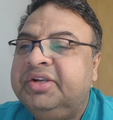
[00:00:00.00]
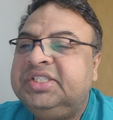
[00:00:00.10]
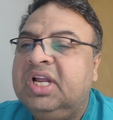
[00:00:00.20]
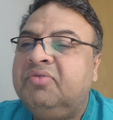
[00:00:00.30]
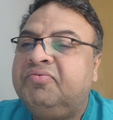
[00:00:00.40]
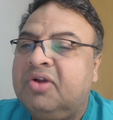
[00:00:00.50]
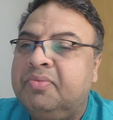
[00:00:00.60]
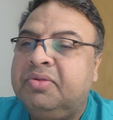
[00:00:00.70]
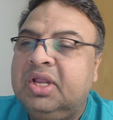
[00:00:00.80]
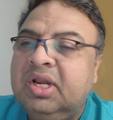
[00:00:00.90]
vision
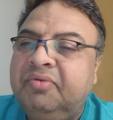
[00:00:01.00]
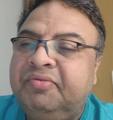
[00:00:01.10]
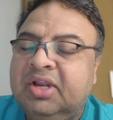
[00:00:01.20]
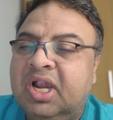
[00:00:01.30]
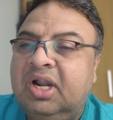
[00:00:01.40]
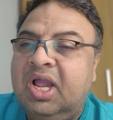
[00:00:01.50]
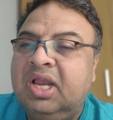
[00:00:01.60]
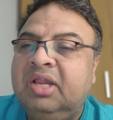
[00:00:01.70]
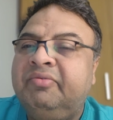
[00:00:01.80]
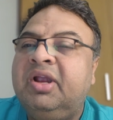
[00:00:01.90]
from significant
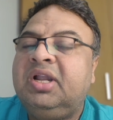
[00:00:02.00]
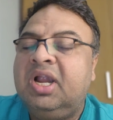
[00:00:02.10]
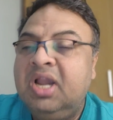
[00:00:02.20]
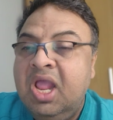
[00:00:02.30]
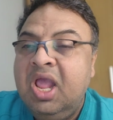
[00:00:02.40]
elevated